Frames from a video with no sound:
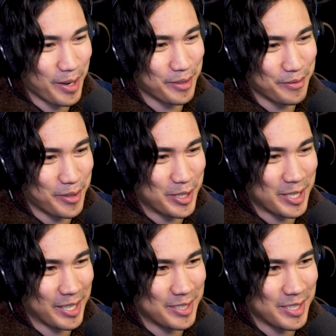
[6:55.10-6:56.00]
random voice
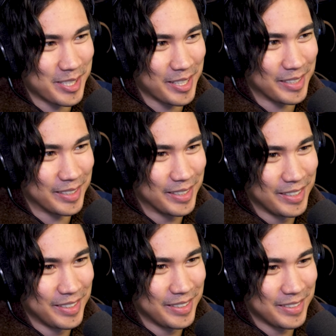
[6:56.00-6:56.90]
actors and
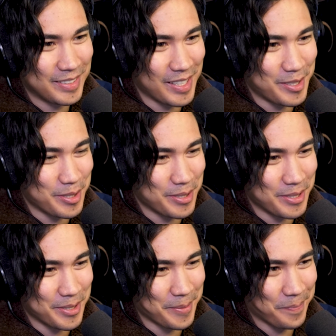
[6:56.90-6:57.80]
they
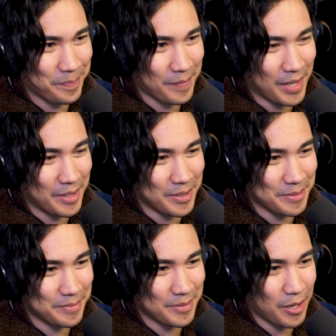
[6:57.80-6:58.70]
do, I don't
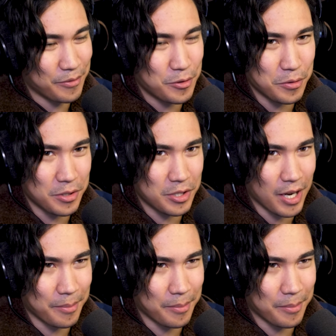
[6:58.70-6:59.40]
know, often doing